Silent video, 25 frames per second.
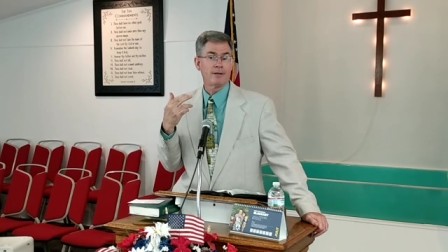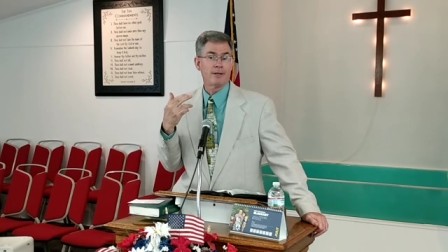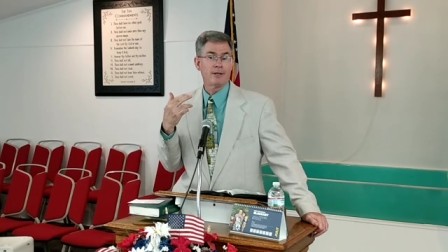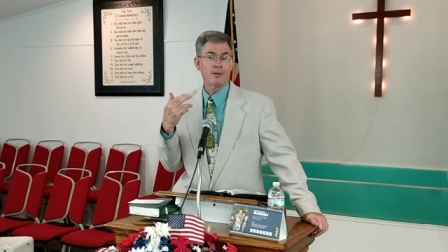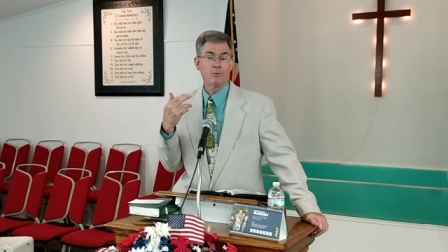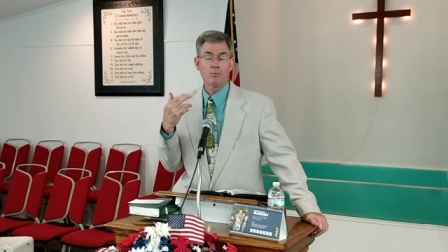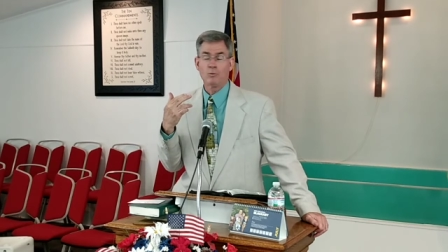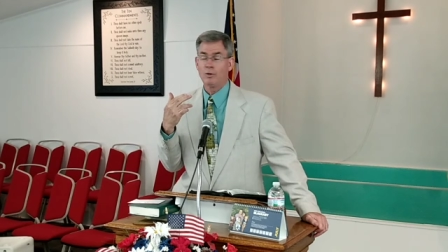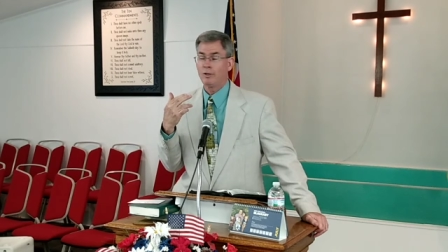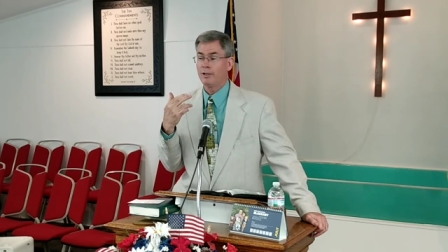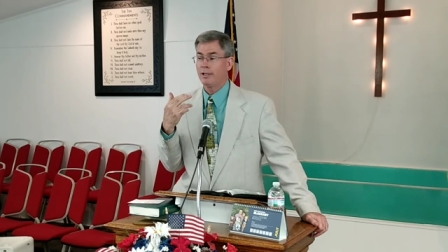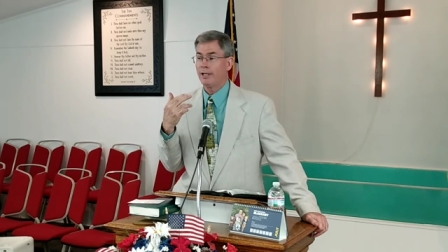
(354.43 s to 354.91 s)

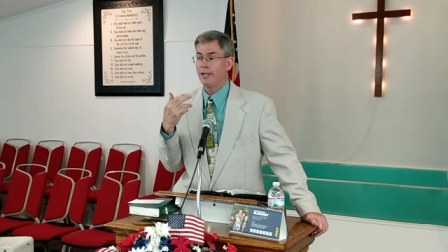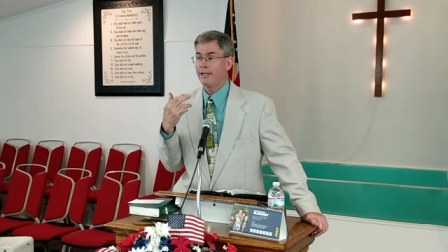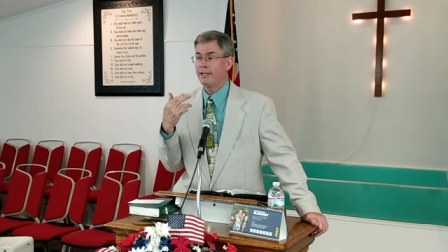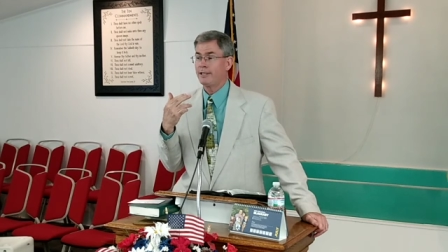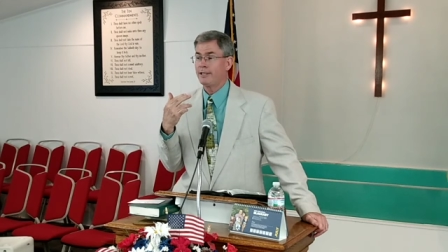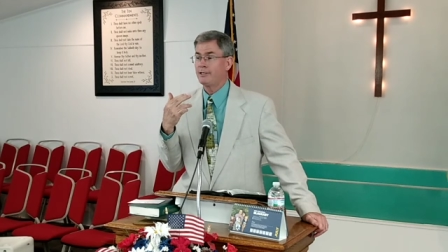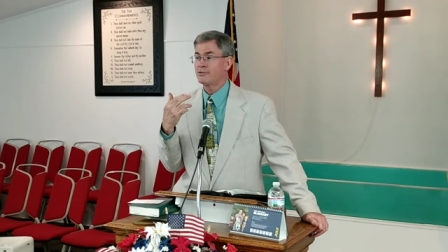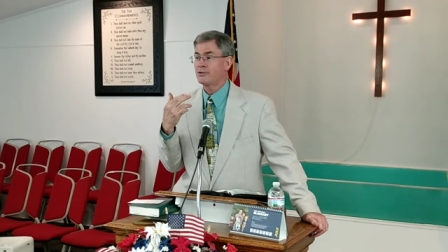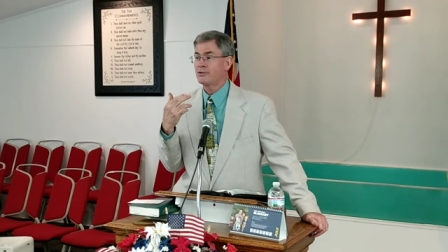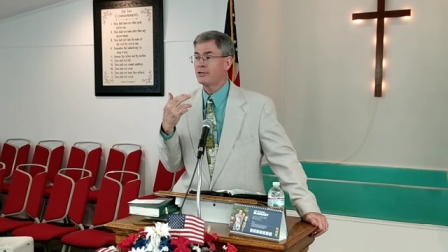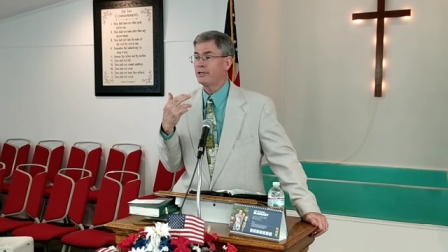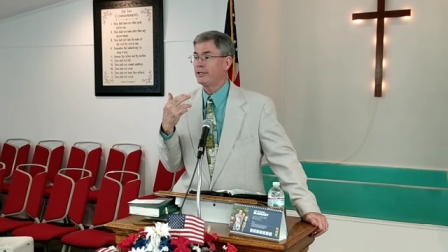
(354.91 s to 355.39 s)
and one
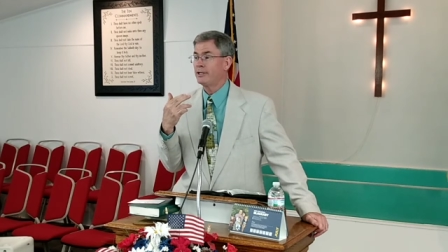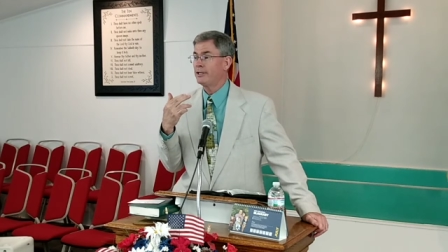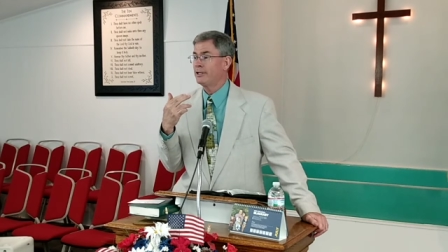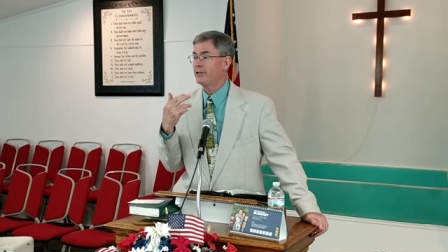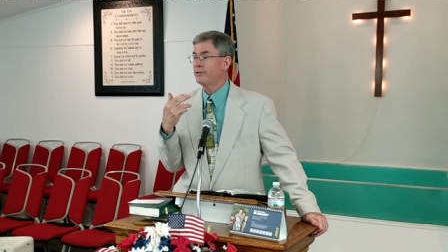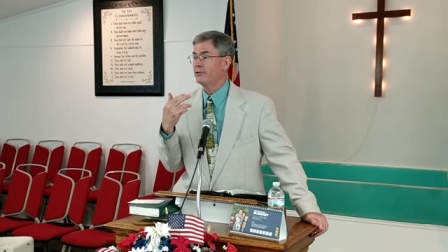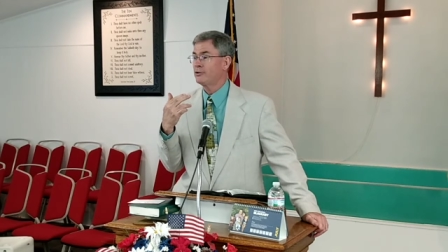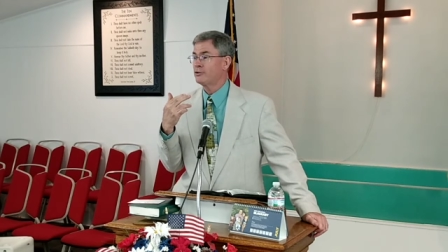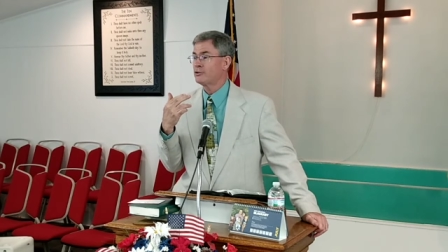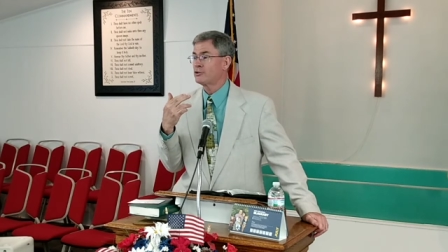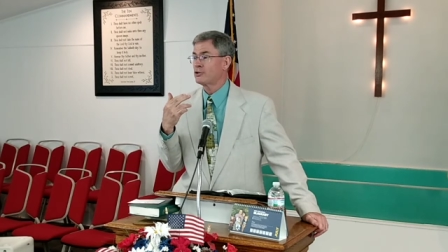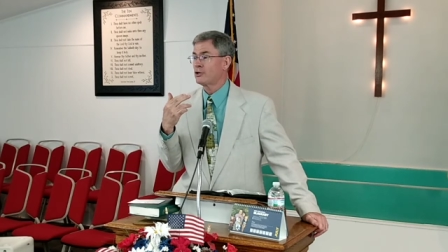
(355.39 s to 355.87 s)
lady sitting
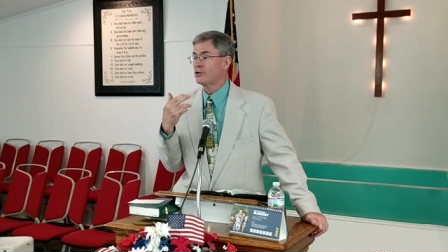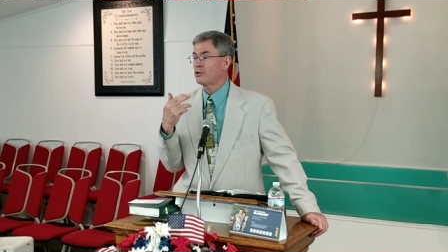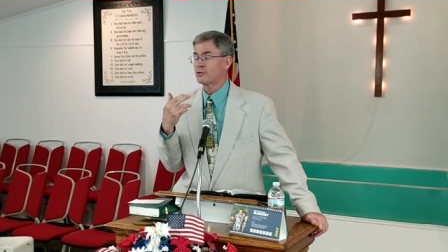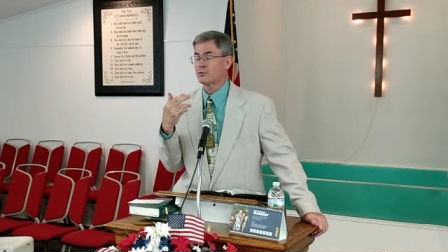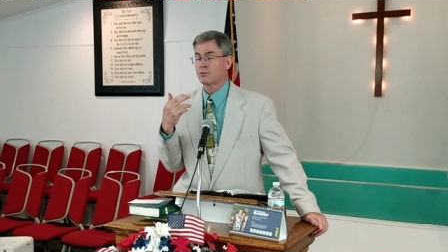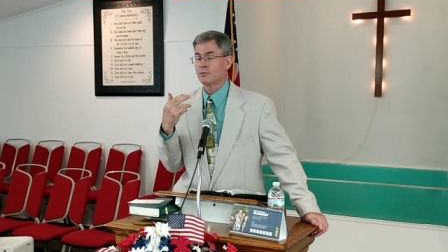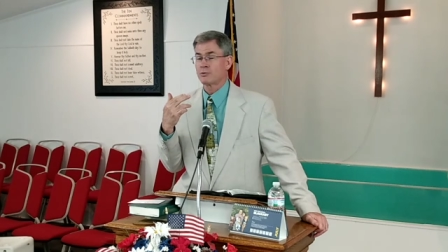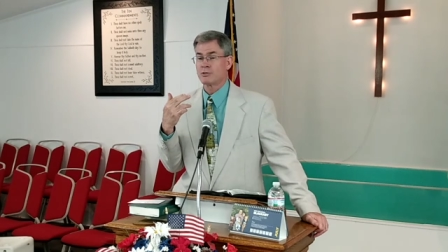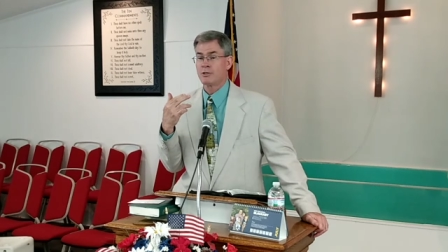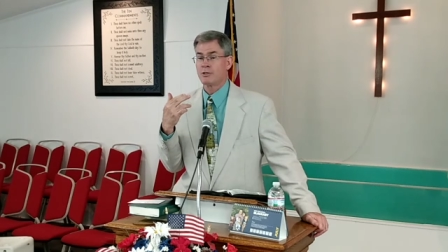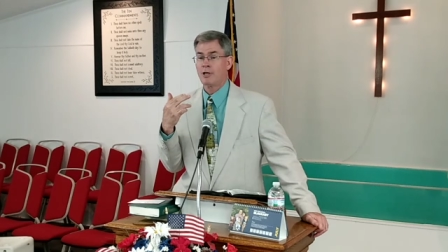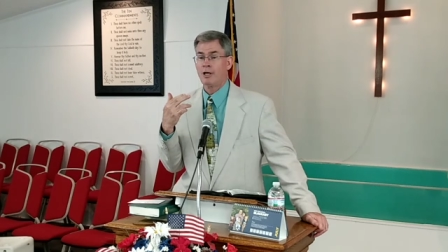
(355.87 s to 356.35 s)
in the church was